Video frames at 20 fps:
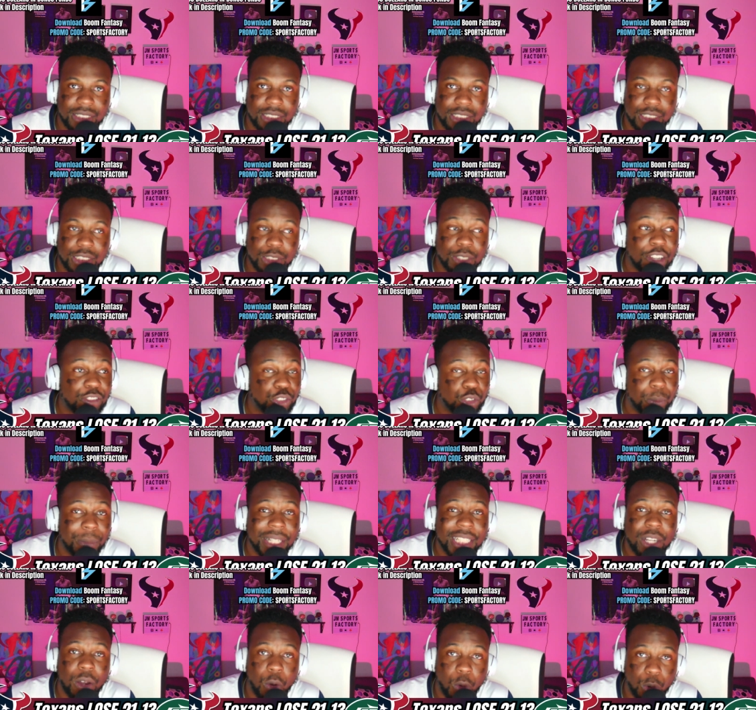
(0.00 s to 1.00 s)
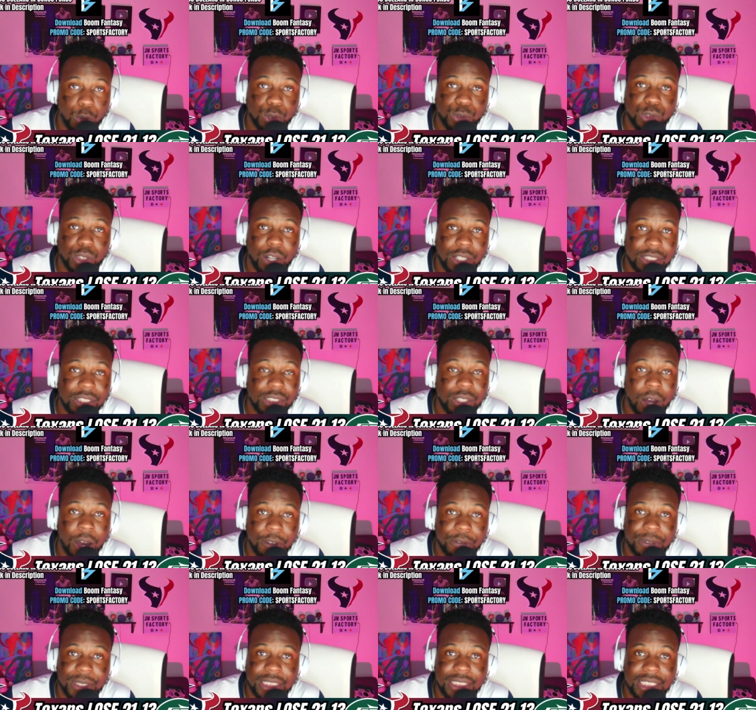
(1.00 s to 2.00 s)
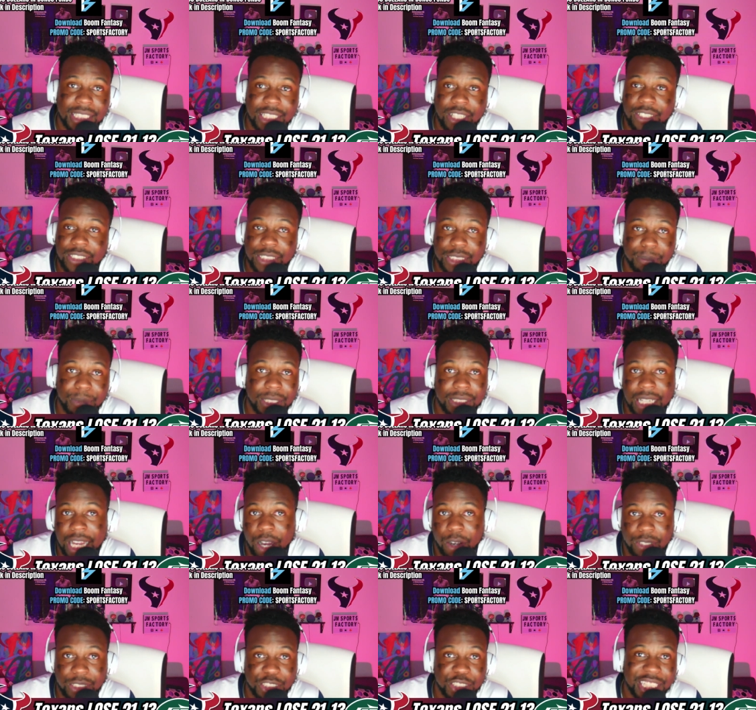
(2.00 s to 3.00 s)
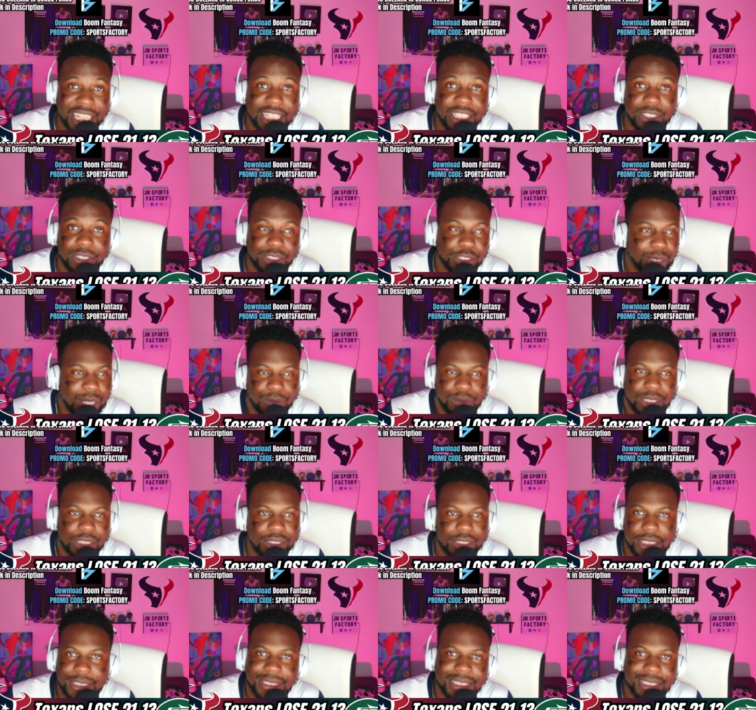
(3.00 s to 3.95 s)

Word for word: You have too many holes on this offense and on this and now on the kicker. You have it's it's